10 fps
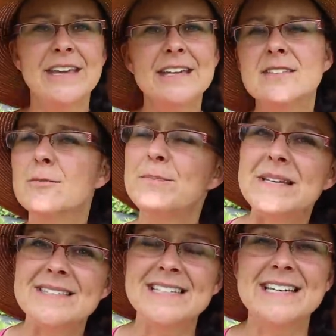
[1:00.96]
the kids are
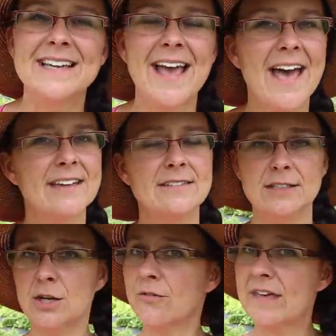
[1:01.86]
busy and
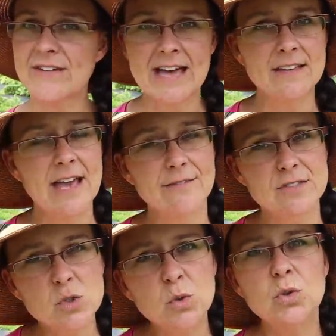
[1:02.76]
you know, they've have
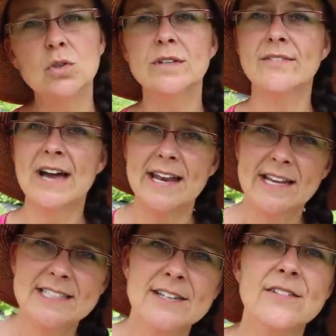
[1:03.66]
school, they've got
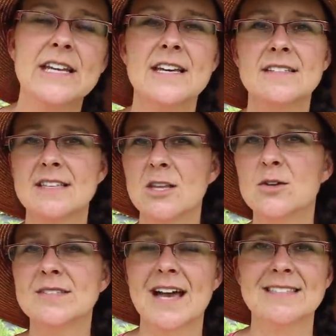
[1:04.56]
activities and
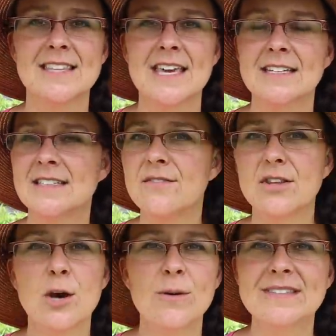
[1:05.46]
those kinds of things.
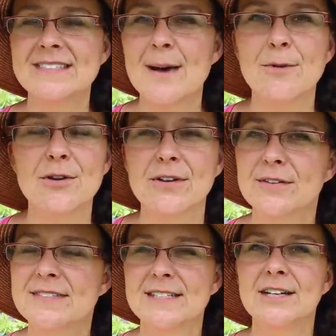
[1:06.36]
Even though it's summer,
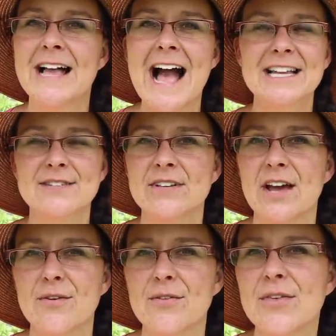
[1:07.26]
they're still active in
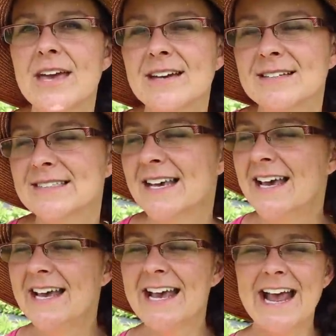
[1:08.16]
other things.
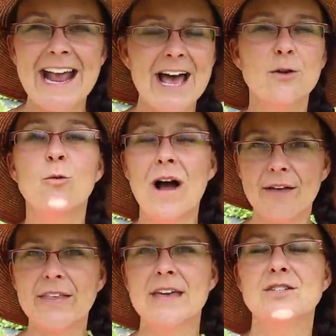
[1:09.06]
And
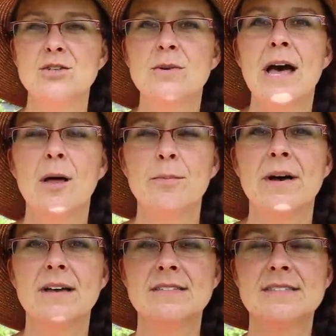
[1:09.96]
while they do help
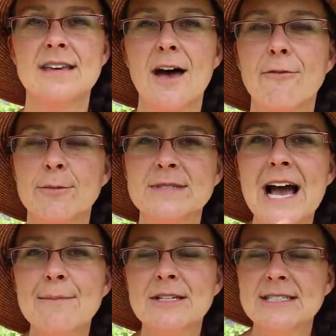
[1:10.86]
us uh, from
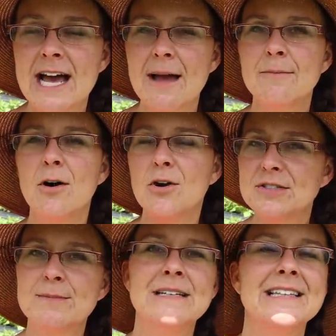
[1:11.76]
time to time,
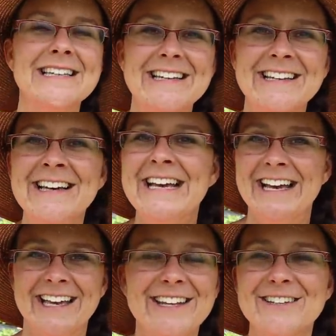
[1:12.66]
ultimately
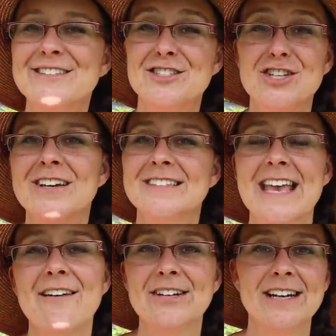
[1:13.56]
it is just
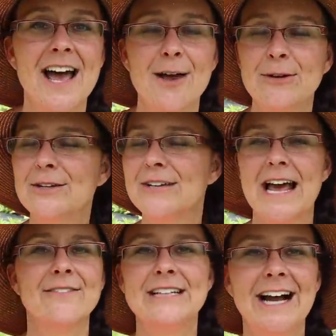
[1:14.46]
Kevin and I. We don't
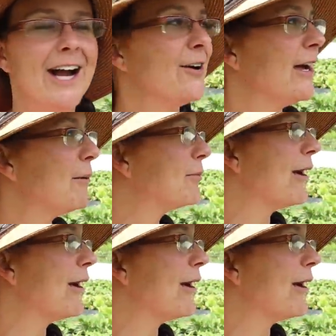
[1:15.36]
have any hired help